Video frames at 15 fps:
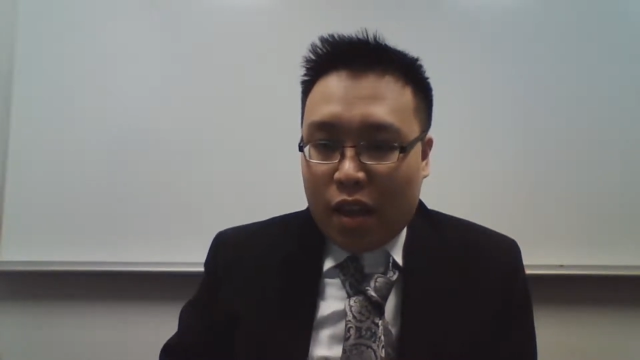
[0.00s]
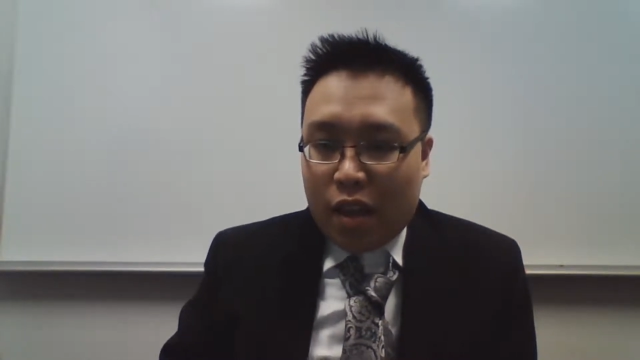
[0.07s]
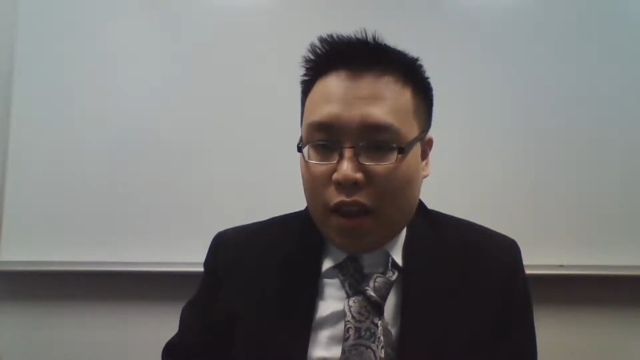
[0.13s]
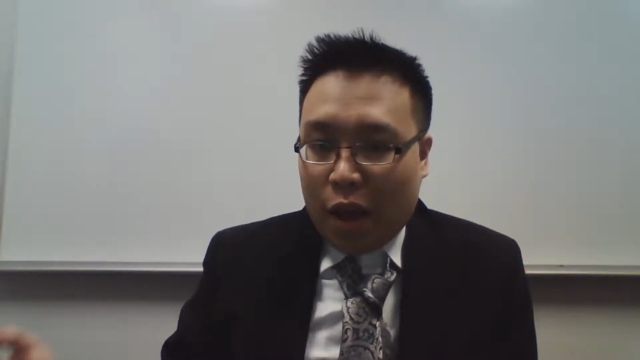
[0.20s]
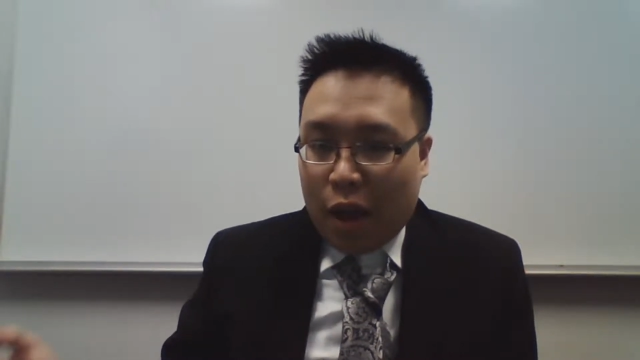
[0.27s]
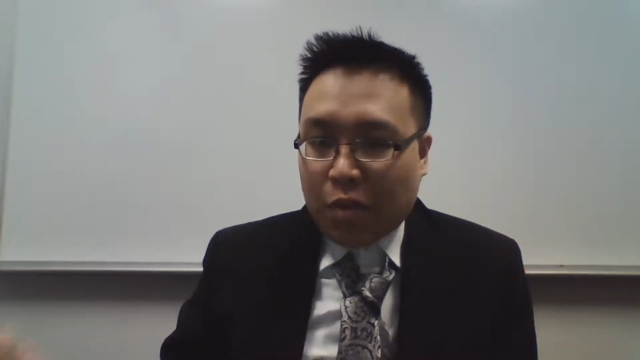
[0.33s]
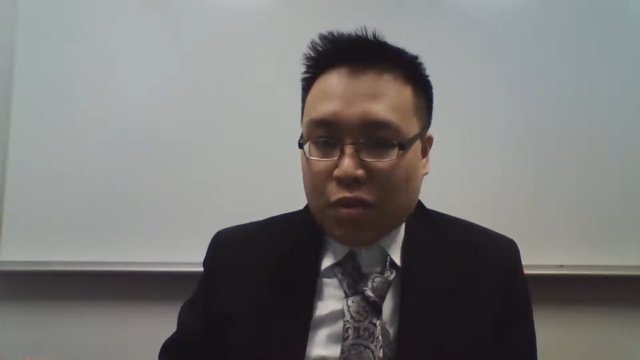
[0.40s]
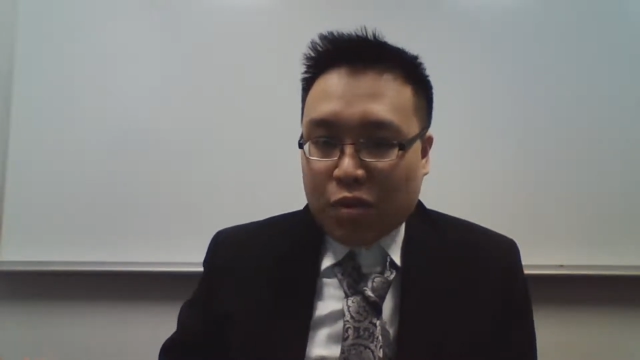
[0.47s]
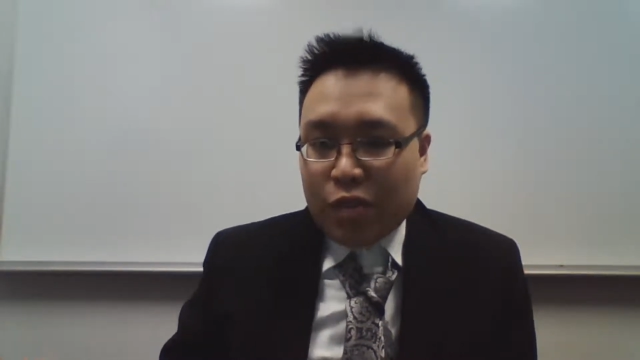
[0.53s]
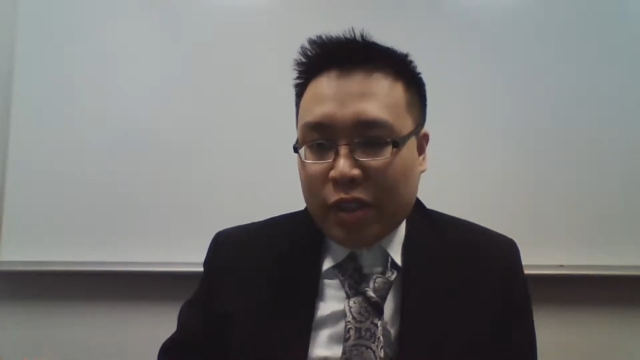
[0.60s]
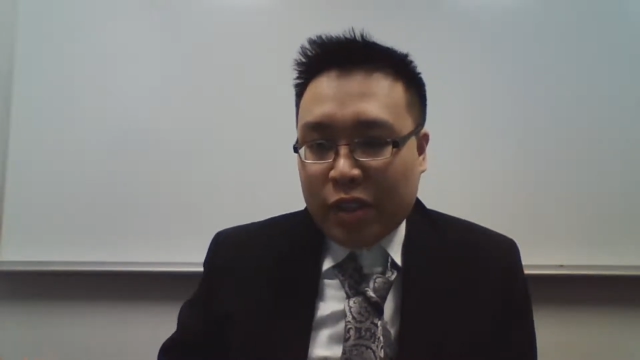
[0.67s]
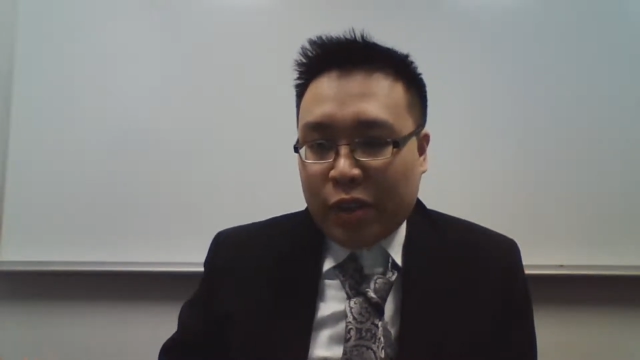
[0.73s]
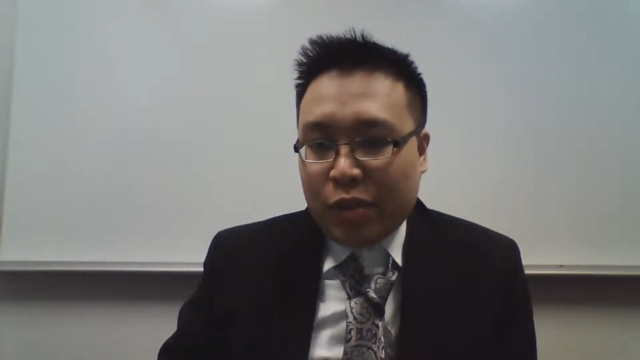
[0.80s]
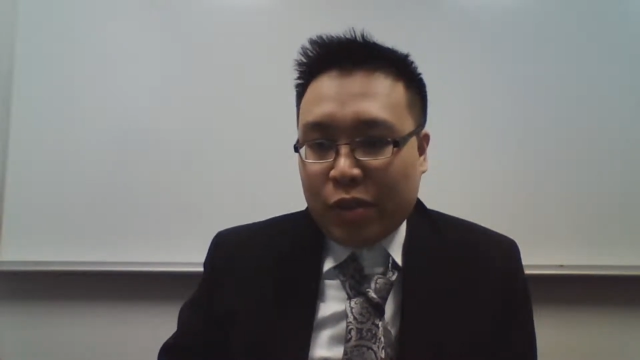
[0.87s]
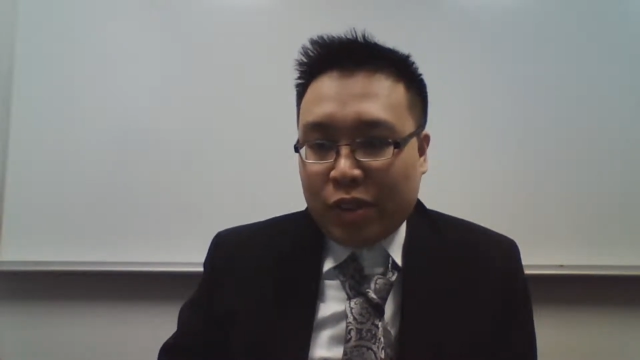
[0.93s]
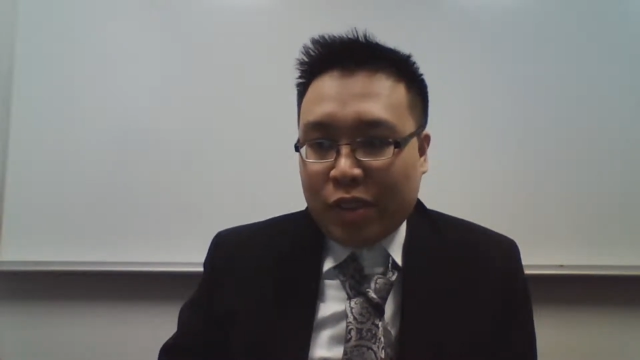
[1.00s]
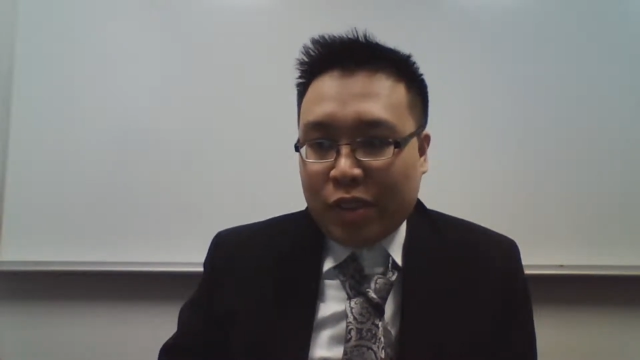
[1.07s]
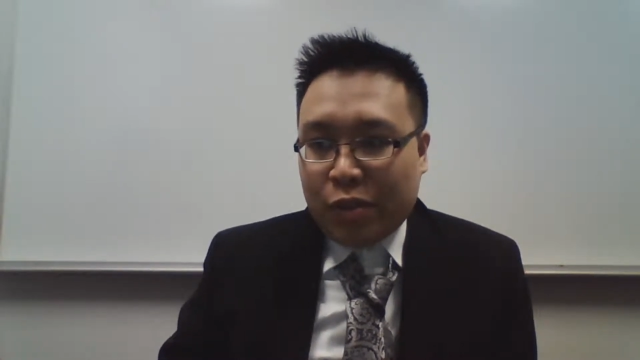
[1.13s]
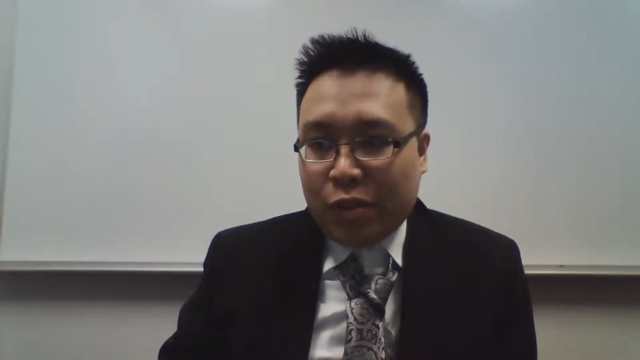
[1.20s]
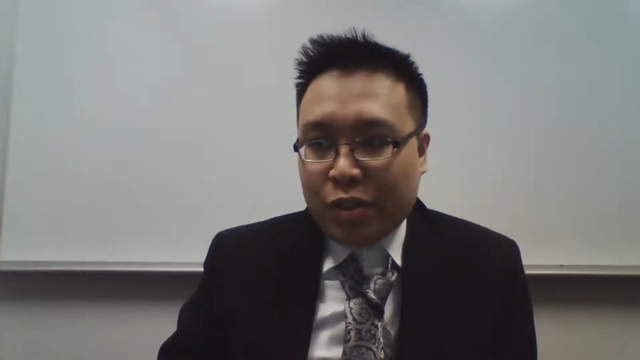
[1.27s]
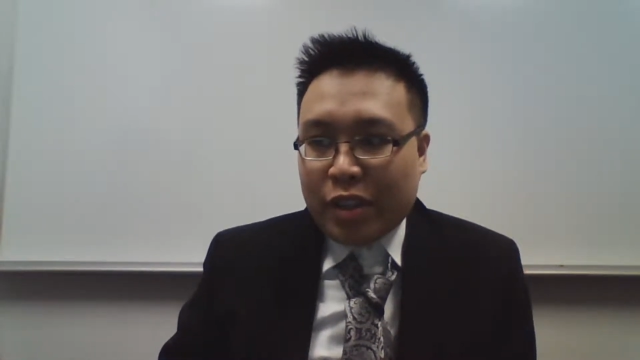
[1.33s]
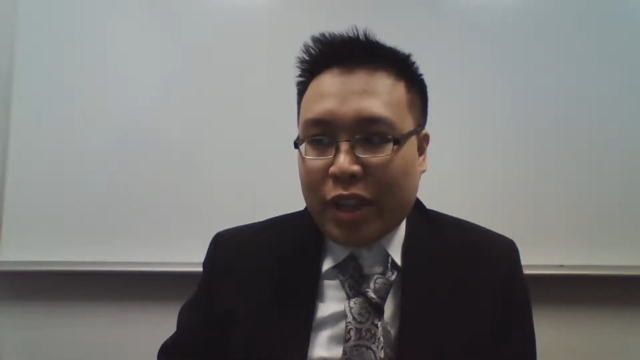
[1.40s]
I was really
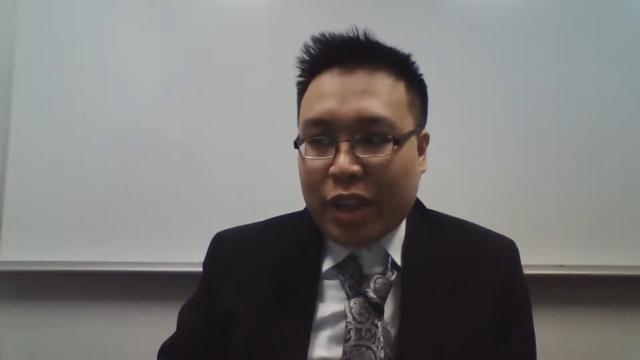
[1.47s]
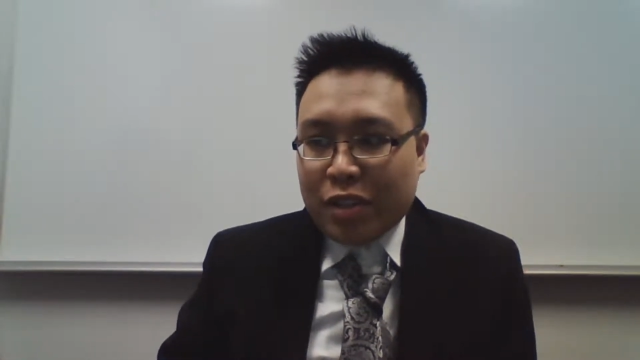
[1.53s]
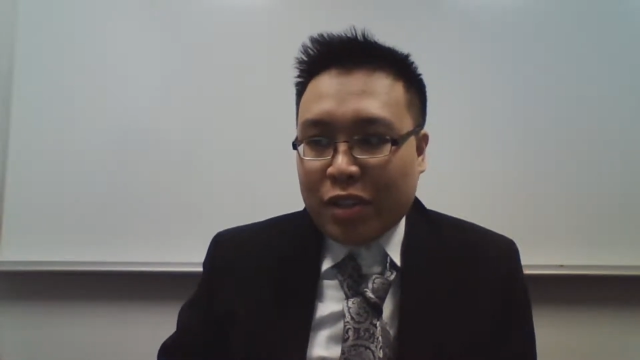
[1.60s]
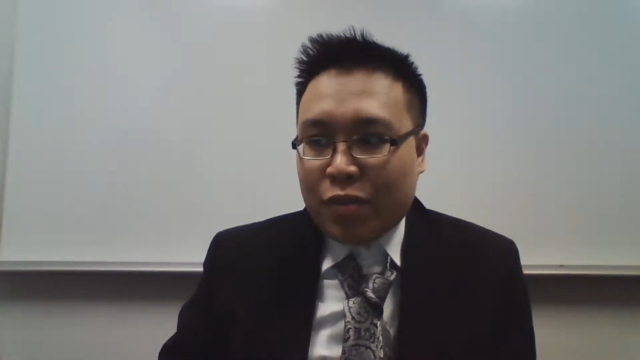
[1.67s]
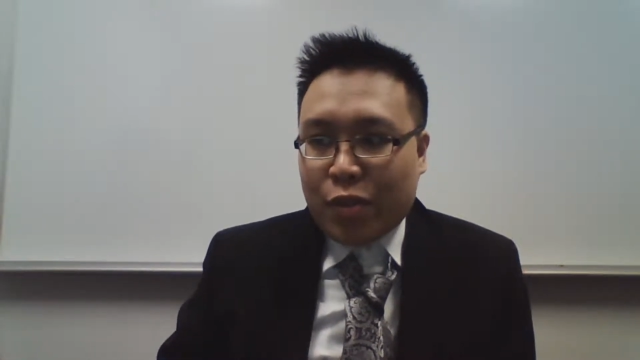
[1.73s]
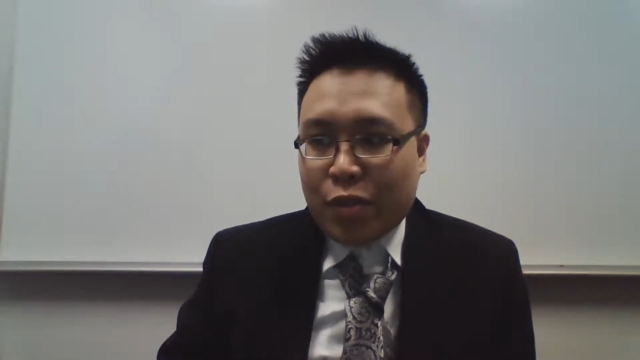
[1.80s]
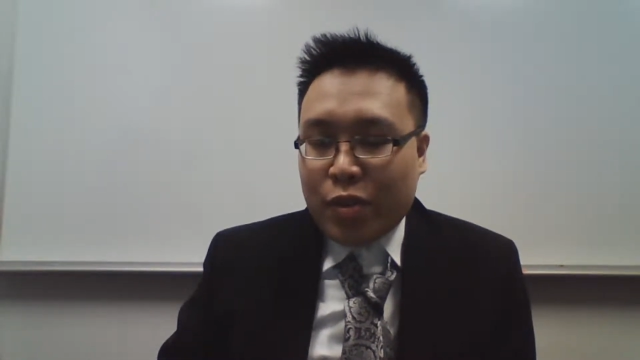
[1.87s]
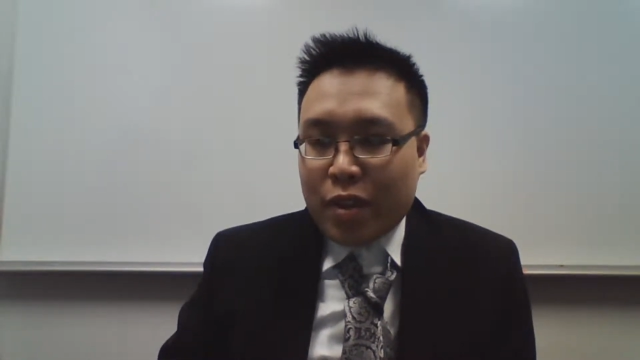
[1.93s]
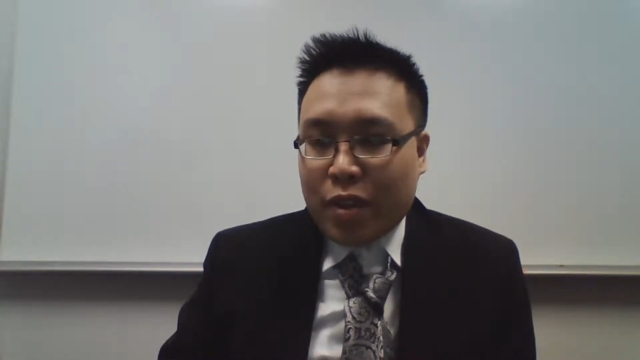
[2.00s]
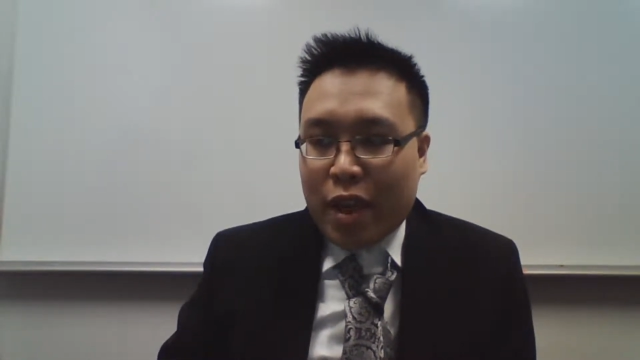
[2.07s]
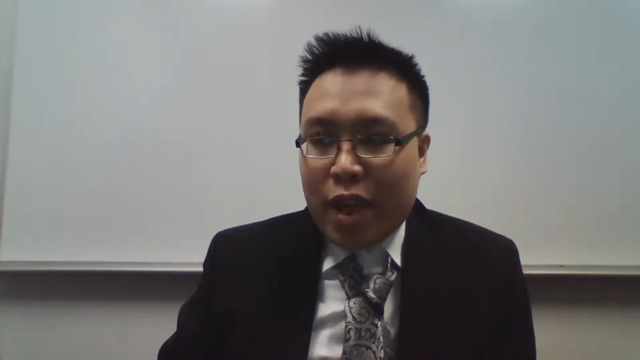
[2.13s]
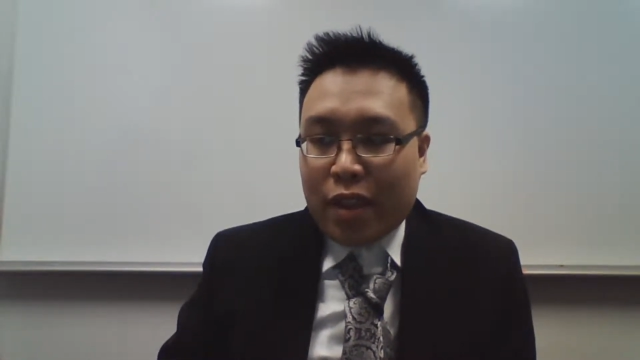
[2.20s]
hugely introverted,